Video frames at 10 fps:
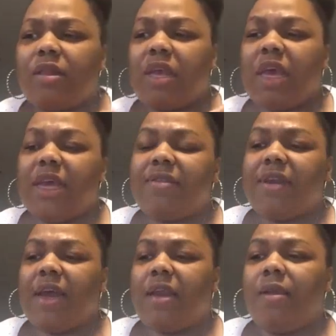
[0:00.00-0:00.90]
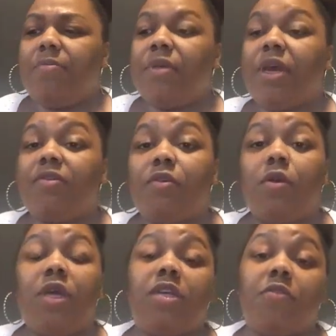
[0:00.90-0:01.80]
they hinted at, because he
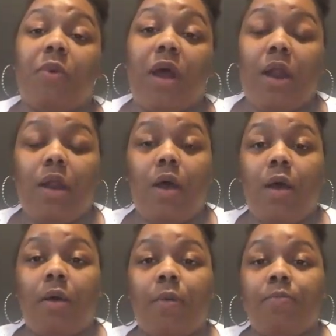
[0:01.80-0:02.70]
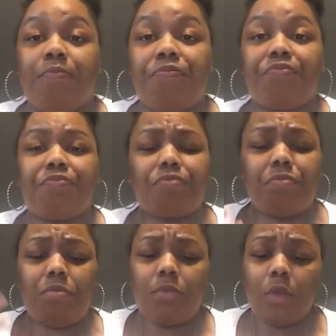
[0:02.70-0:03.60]
just put out a
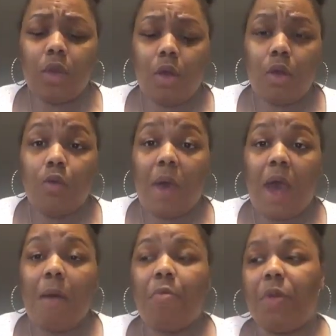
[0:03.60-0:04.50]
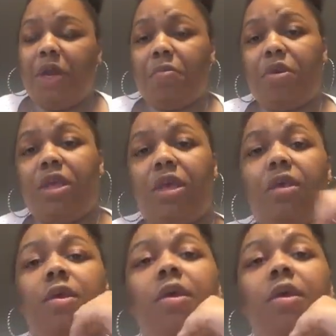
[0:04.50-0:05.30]
new album and everything.